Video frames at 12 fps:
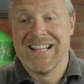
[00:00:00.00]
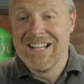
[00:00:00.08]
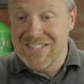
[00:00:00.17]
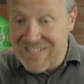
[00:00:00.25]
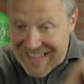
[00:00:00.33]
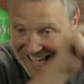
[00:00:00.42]

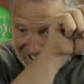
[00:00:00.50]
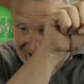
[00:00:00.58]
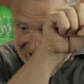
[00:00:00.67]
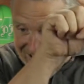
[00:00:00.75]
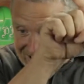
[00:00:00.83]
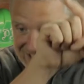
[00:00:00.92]
So that
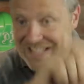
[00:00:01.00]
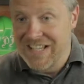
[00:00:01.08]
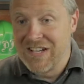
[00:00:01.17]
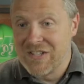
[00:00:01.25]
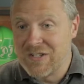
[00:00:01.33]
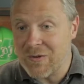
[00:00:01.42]
is
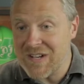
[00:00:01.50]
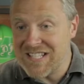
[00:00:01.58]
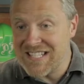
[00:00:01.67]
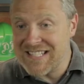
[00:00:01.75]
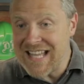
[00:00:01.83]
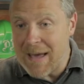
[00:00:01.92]
sort of
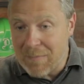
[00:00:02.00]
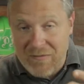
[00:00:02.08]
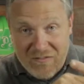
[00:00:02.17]
step